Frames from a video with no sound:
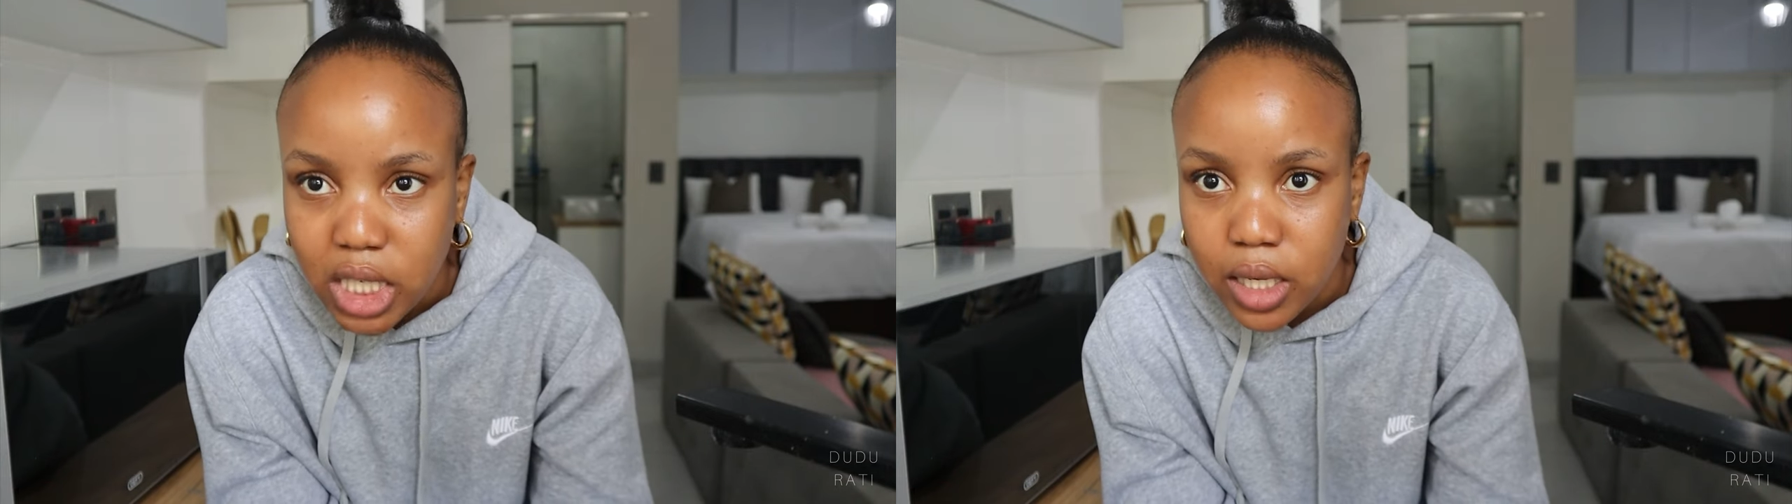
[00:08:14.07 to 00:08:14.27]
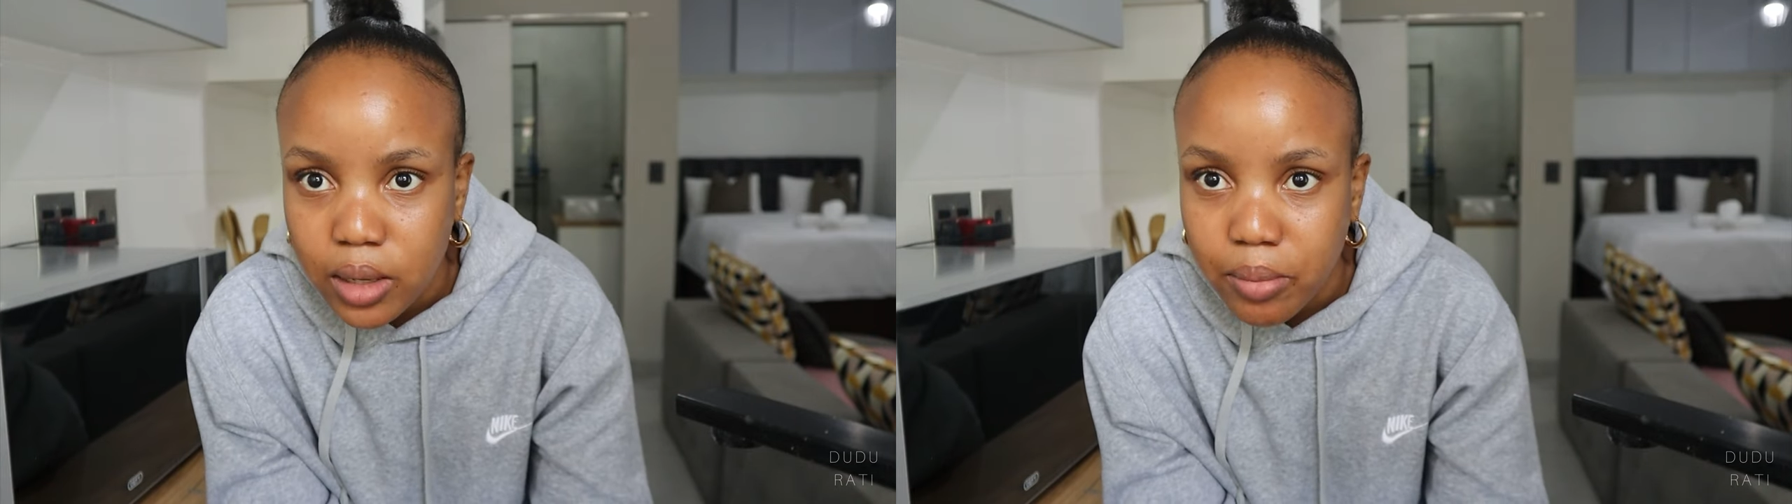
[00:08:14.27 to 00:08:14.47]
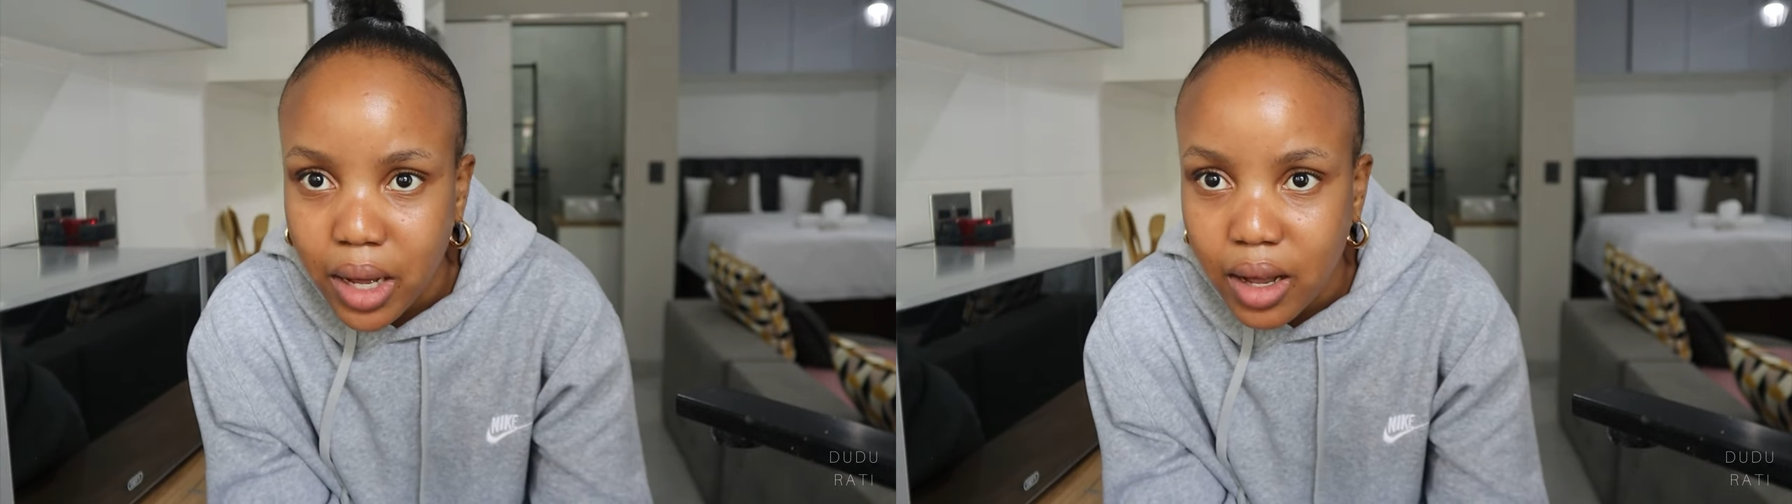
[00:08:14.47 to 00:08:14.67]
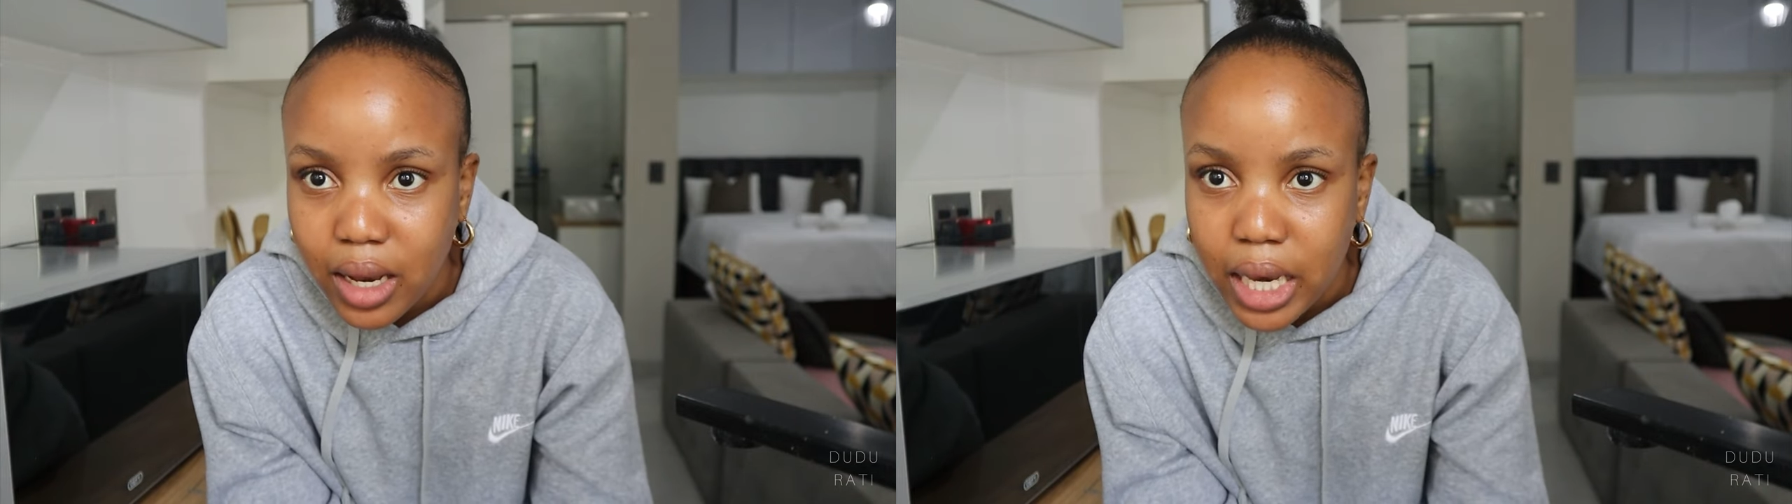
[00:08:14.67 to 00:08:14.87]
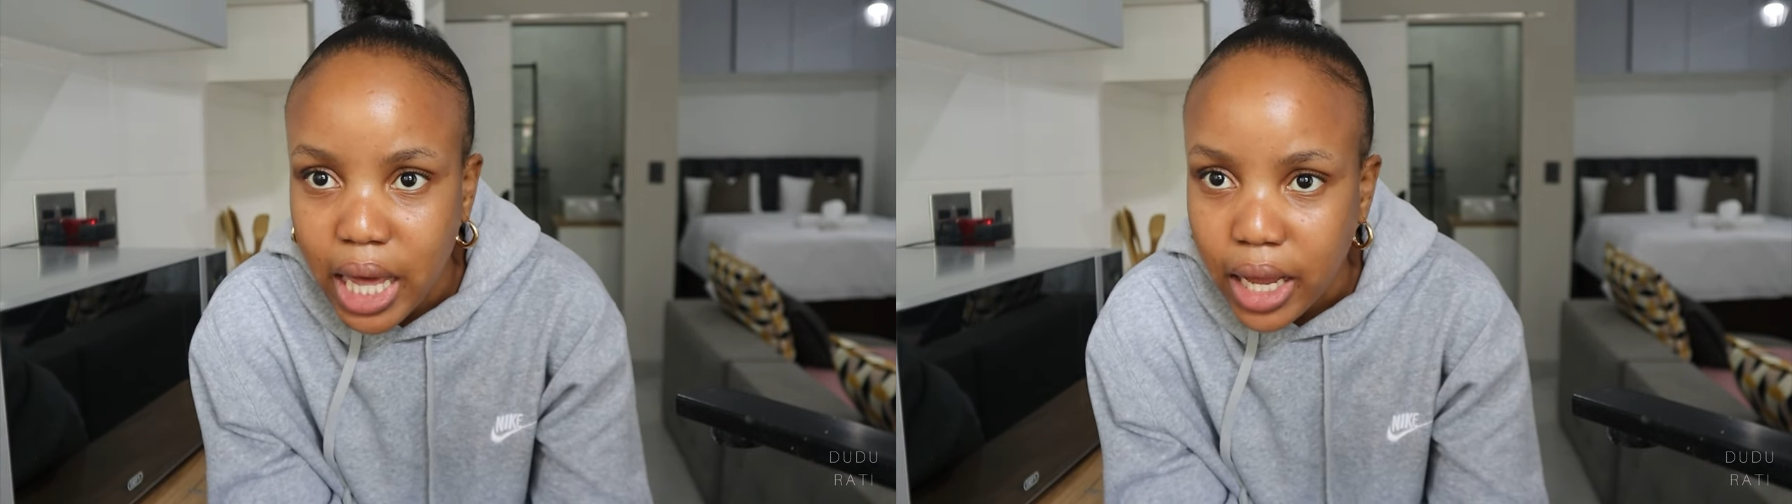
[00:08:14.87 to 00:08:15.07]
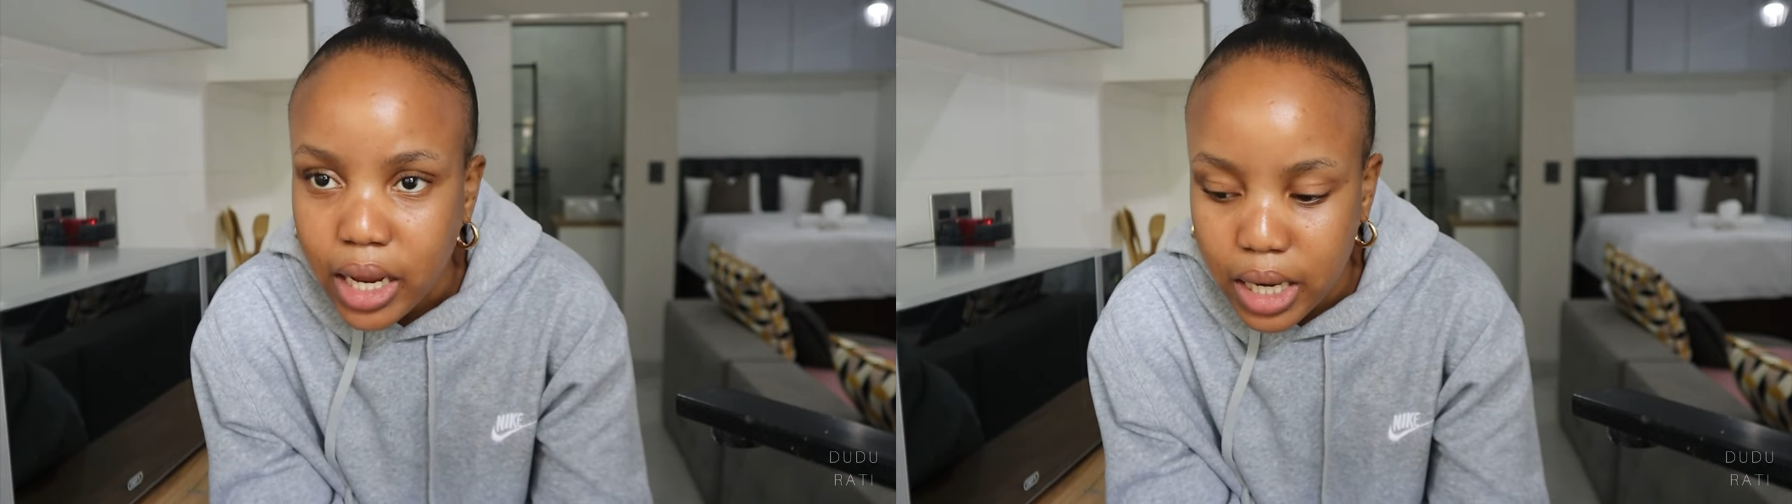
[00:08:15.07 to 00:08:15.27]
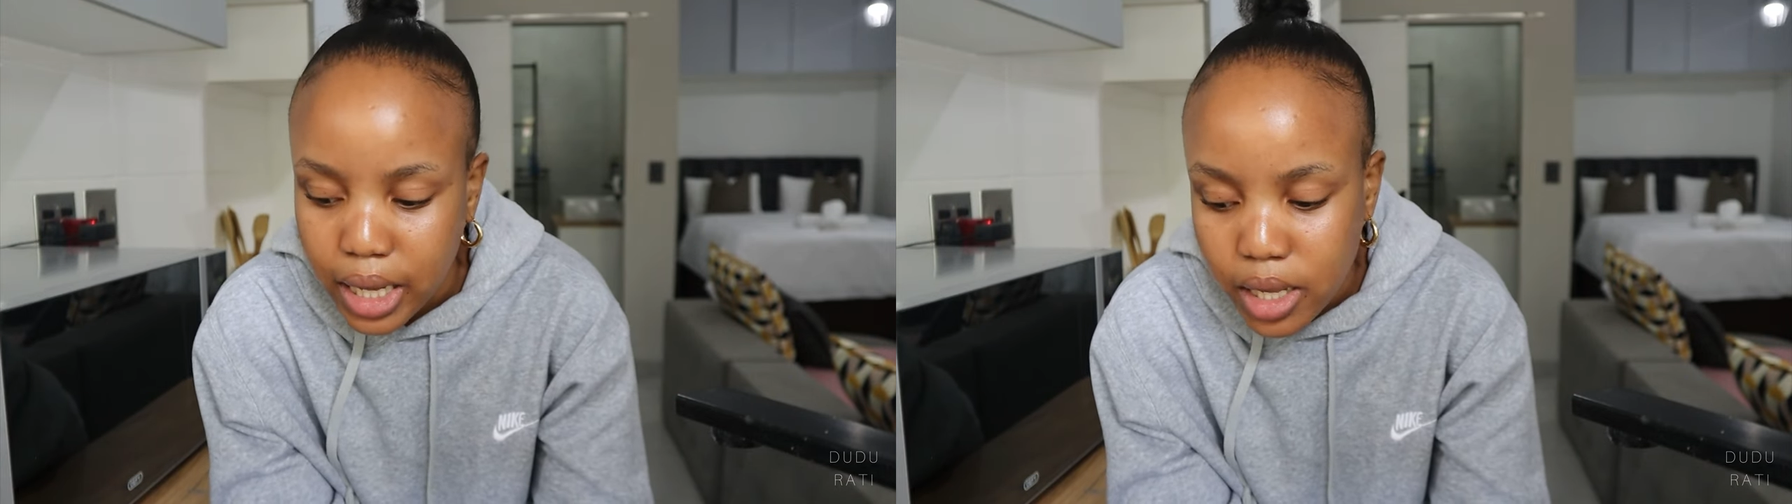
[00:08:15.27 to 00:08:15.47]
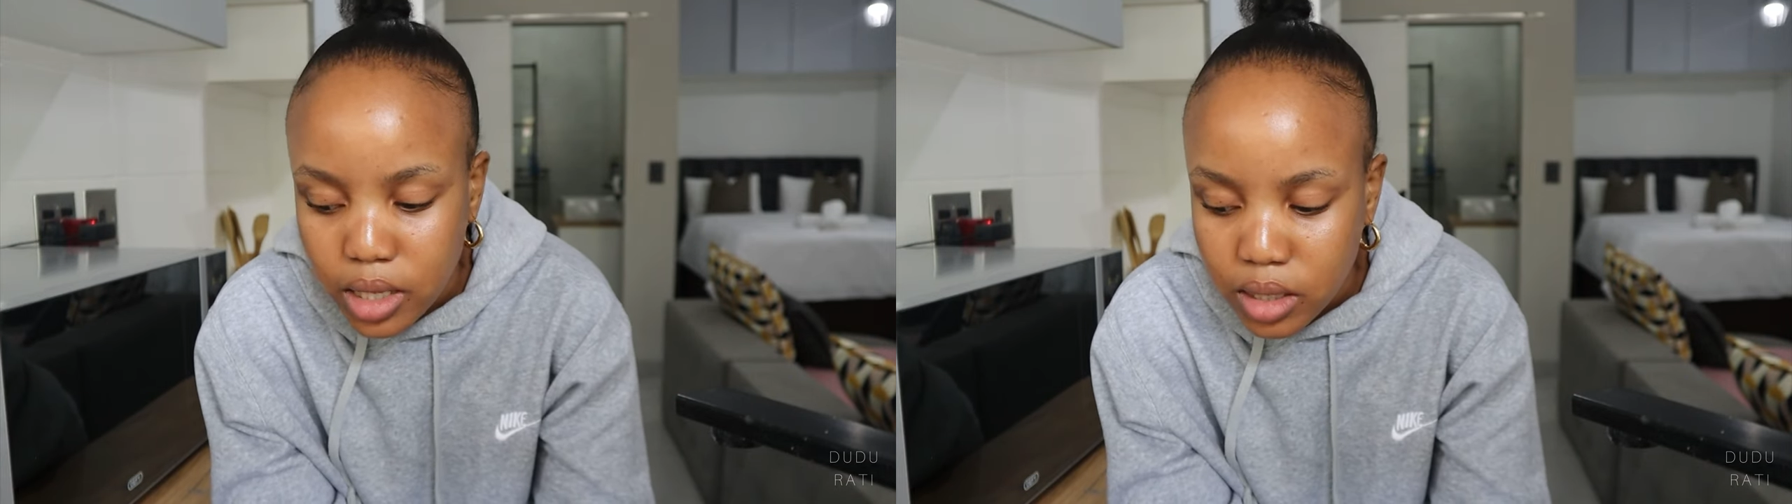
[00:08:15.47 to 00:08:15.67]
cheaper
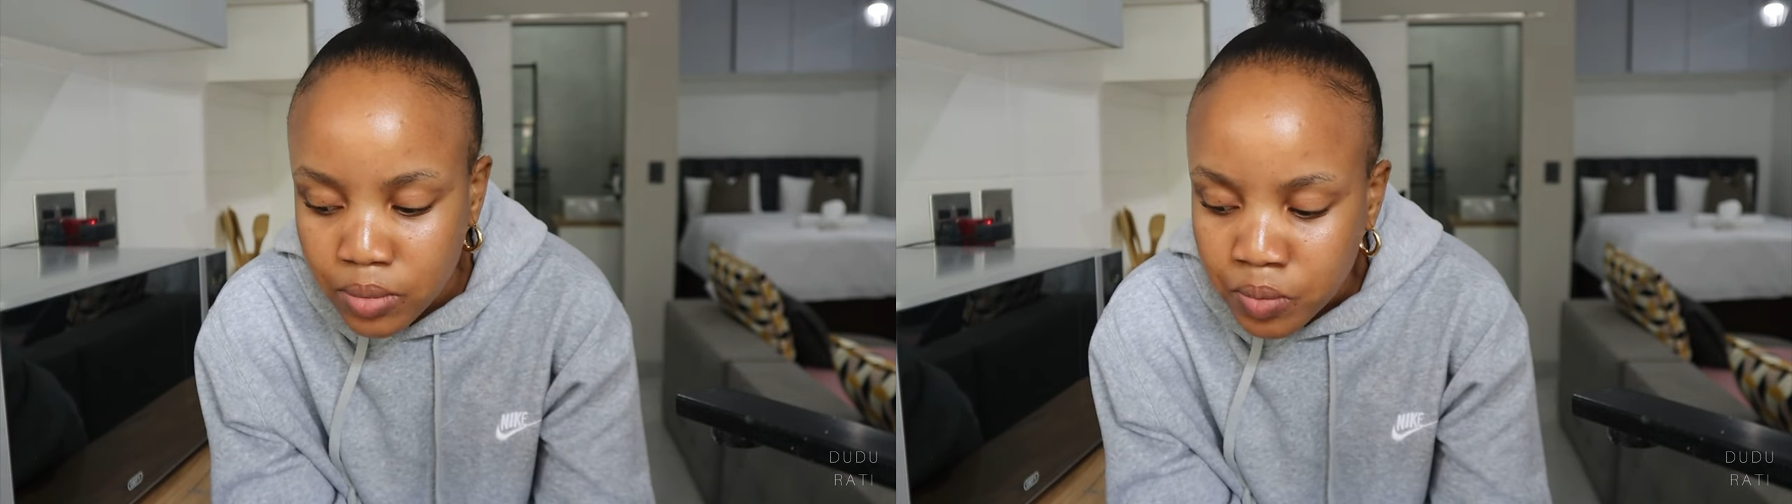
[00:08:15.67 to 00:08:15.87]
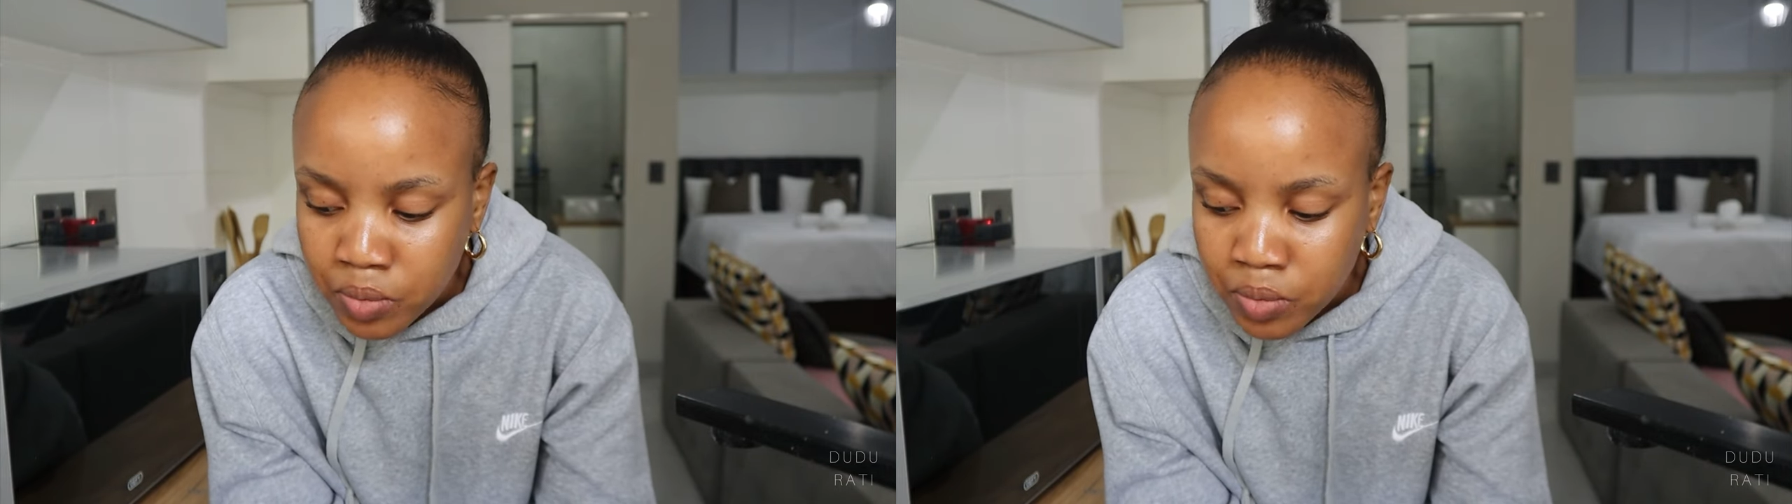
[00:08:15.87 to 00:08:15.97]
lace,